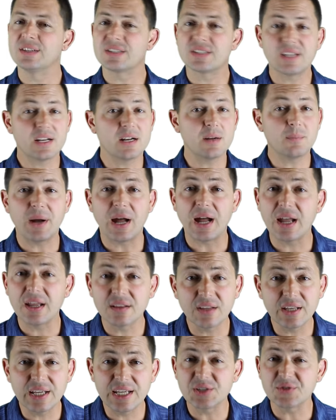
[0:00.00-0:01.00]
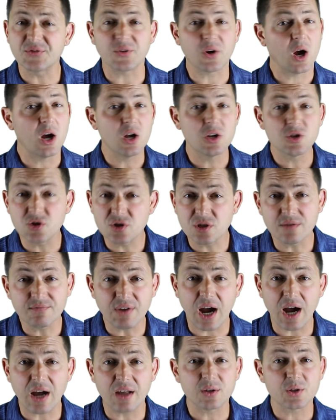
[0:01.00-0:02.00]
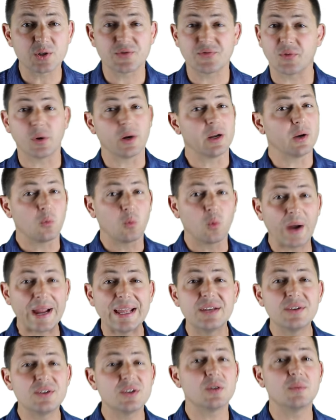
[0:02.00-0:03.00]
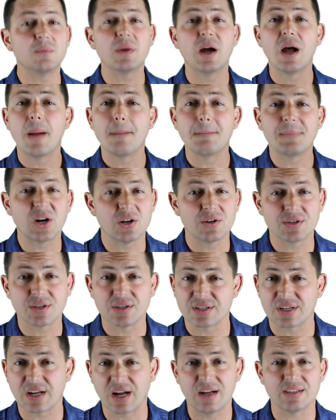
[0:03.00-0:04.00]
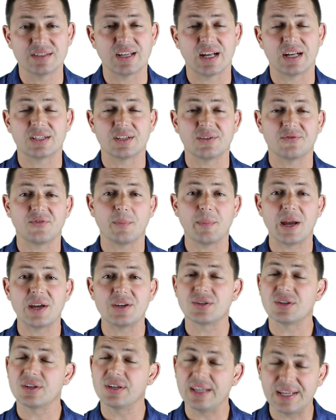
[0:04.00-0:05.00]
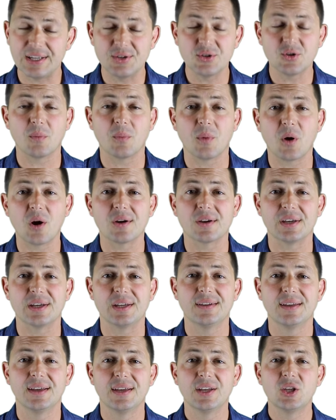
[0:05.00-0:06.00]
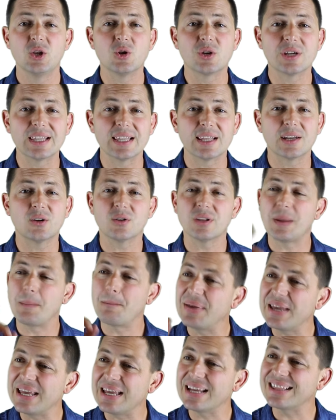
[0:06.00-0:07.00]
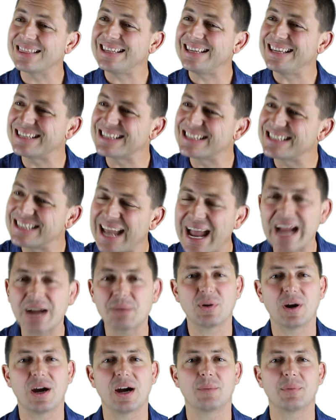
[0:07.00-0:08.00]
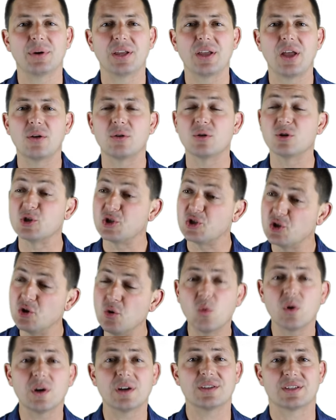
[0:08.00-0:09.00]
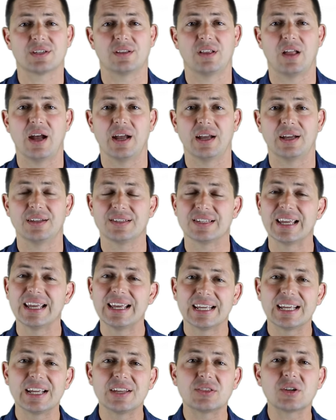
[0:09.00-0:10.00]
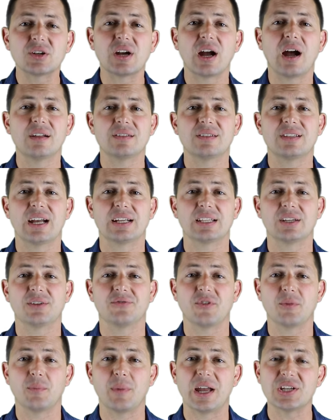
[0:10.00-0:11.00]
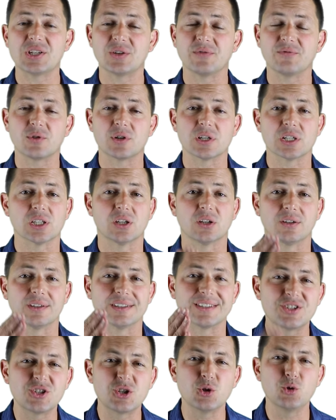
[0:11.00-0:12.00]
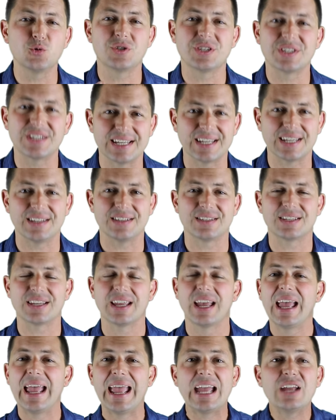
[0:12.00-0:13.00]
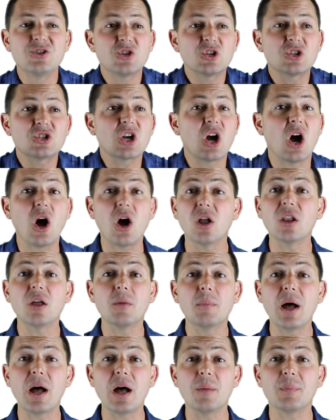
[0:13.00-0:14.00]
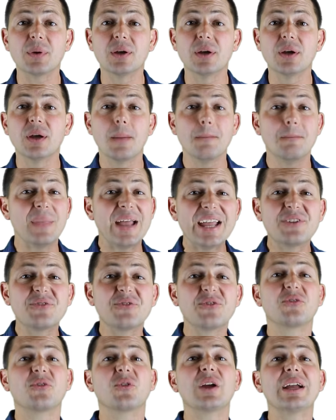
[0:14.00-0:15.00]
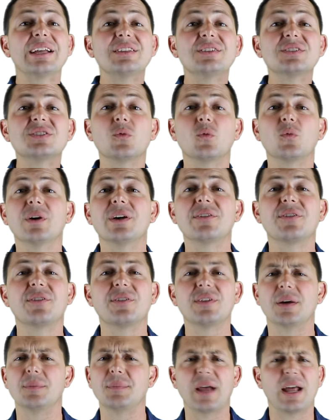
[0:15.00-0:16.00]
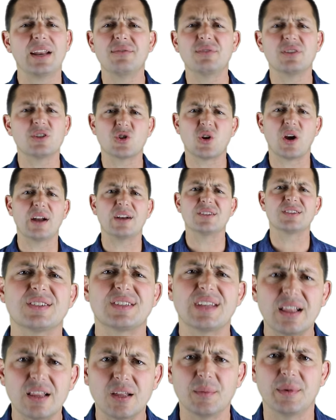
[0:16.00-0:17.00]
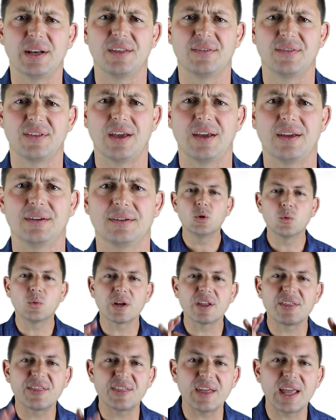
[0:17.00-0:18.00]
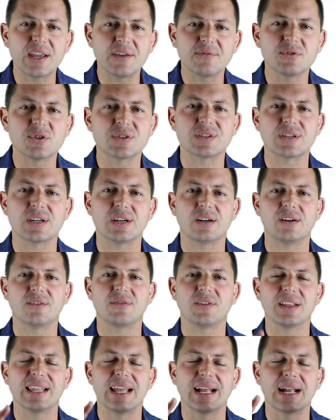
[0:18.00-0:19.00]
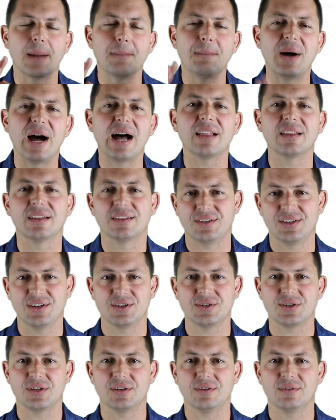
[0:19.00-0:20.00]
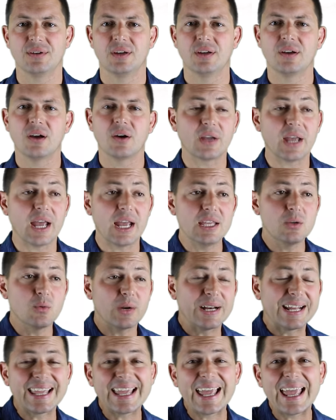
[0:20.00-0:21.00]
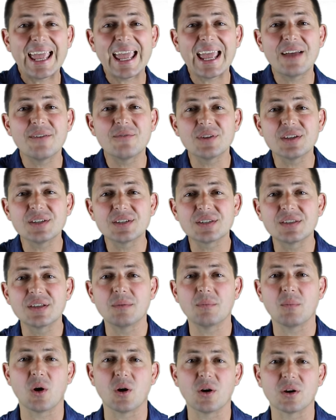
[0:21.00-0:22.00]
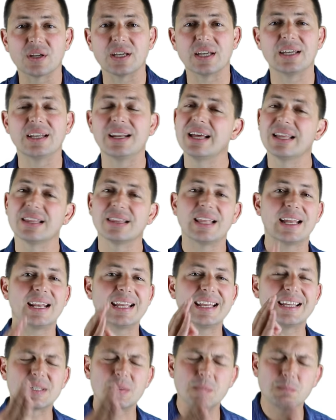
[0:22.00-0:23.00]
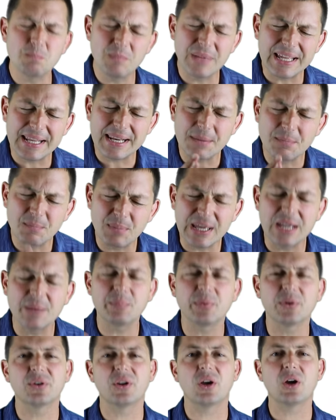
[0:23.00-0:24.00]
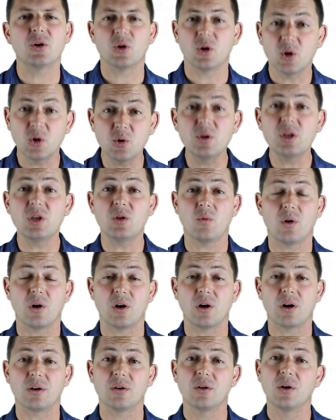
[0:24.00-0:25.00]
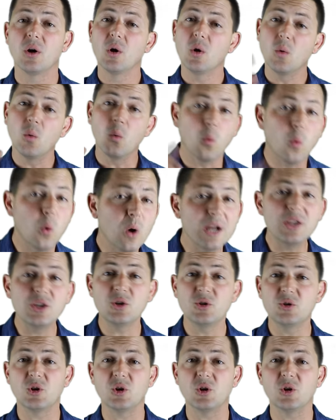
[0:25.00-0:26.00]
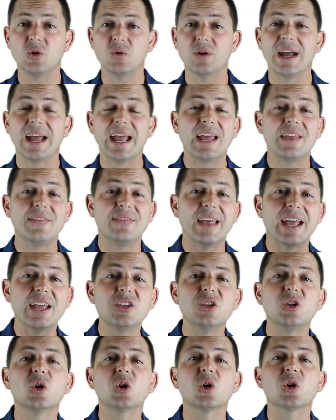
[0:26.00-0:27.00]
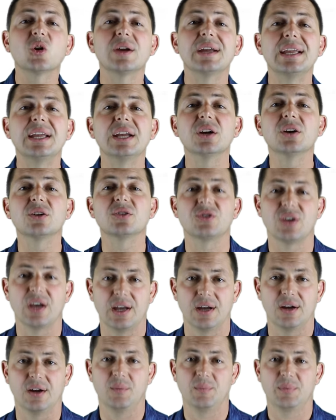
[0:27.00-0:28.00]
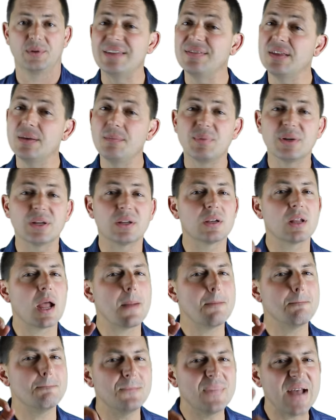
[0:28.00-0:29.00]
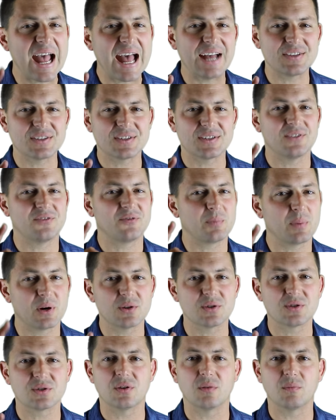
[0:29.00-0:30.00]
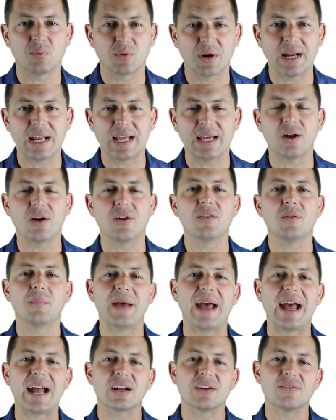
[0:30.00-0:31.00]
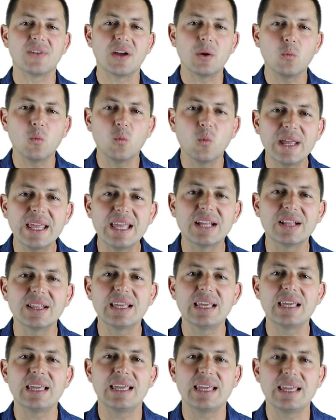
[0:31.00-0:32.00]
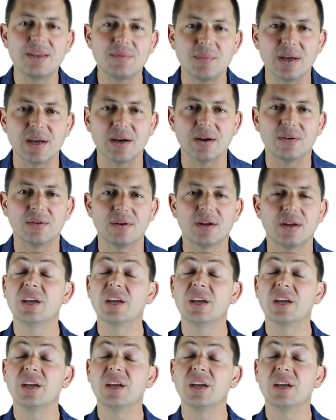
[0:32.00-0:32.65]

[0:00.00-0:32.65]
Instead of buying leads for hundreds of dollars for a random person's contact information in your market, you can literally pick the exact property owners you want as clients, get their contact information for as little as two cents, and just call them up. Make friends with them, not even trying to sell them anything. You want to think of yourself like a politician. Okay, you want to canvas the market, letting as many people know who you are, what you do, and that you're here to help. And then build a massive personal brand on the back of a weekly email.